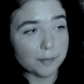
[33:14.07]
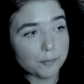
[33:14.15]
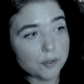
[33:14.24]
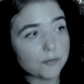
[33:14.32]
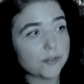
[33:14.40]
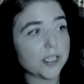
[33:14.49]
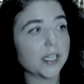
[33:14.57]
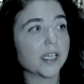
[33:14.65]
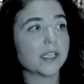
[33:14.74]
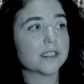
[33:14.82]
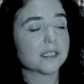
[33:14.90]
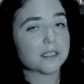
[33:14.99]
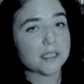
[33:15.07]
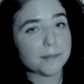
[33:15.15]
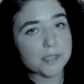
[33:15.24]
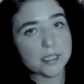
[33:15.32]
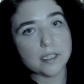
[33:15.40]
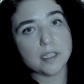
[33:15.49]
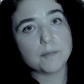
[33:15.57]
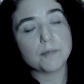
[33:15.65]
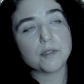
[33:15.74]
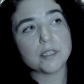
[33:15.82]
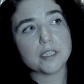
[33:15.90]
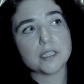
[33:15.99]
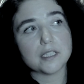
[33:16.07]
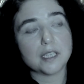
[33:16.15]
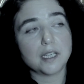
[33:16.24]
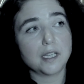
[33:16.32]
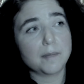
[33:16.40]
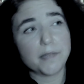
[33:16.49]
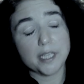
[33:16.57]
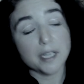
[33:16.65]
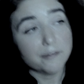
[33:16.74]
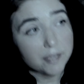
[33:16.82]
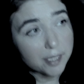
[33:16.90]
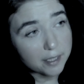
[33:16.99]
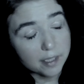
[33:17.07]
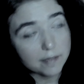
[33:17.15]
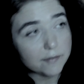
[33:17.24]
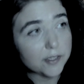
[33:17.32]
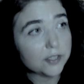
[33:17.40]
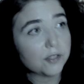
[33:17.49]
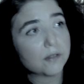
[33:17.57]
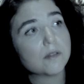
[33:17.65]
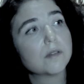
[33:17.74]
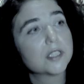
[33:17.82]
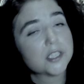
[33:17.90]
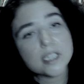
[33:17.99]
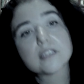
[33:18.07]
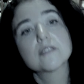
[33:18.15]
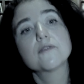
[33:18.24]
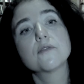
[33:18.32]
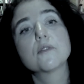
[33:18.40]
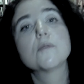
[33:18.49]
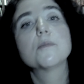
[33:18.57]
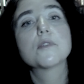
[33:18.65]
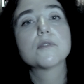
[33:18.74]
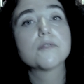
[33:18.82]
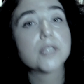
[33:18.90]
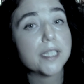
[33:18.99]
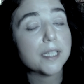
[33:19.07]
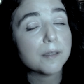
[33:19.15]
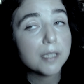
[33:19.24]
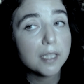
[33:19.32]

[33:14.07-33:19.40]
Proofreading is exceptionally important. I may have another video just for proofreading,